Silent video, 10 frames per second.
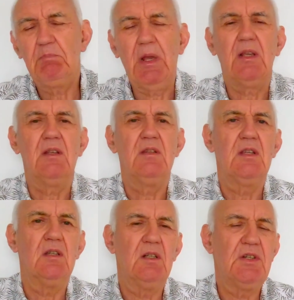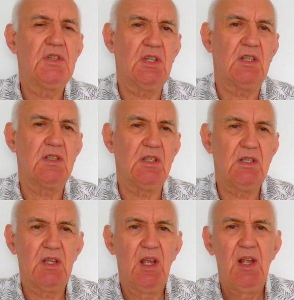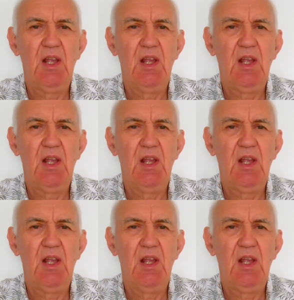back in the early 60s,